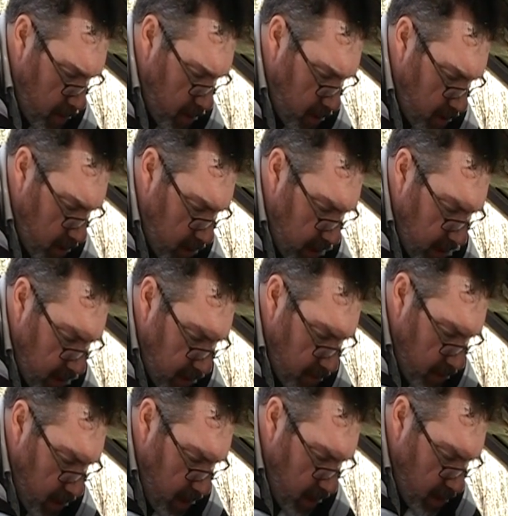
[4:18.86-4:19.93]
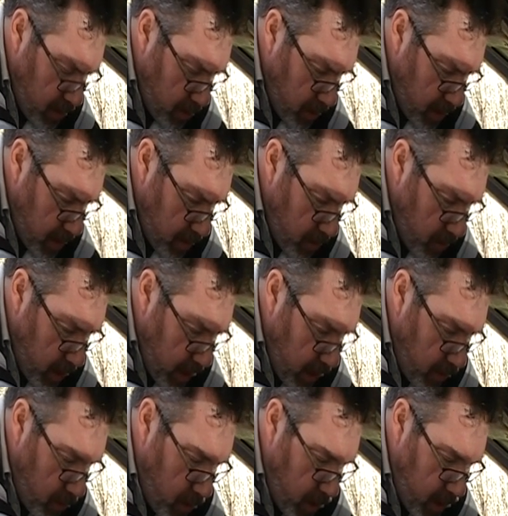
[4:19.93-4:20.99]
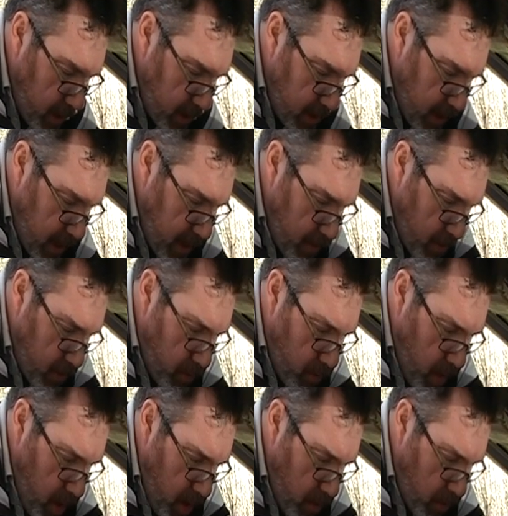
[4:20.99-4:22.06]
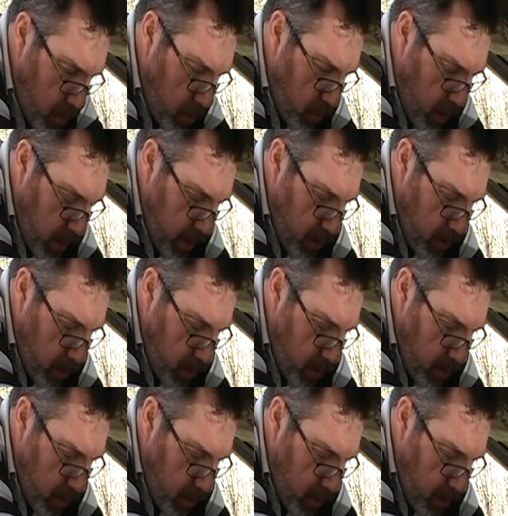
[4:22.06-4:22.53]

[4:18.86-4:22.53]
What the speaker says: nonetheless, I'm switching them around one at a time with one of the